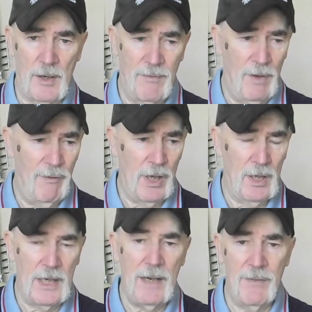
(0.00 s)

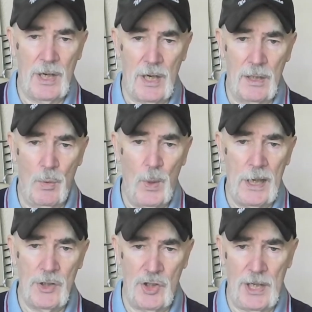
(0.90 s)
convivial evening in the
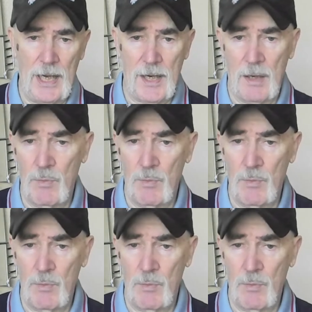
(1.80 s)
Wing Stagger,